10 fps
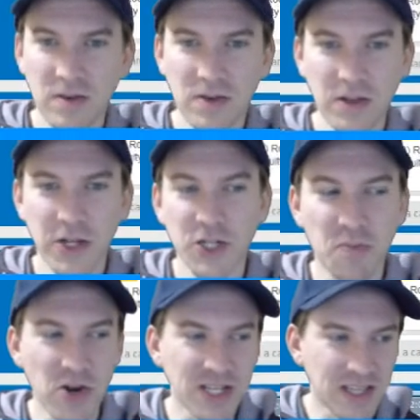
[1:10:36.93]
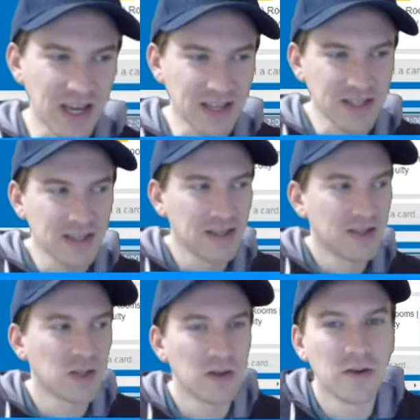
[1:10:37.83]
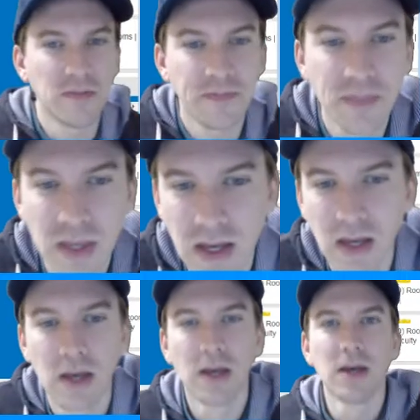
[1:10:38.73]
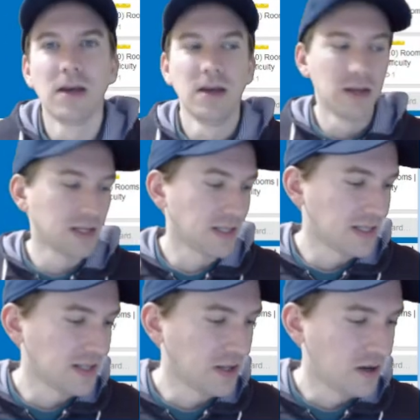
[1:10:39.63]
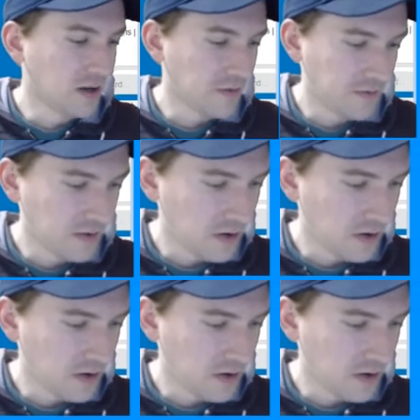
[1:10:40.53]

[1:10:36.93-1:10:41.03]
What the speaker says: lunch break task. So, because it's easy enough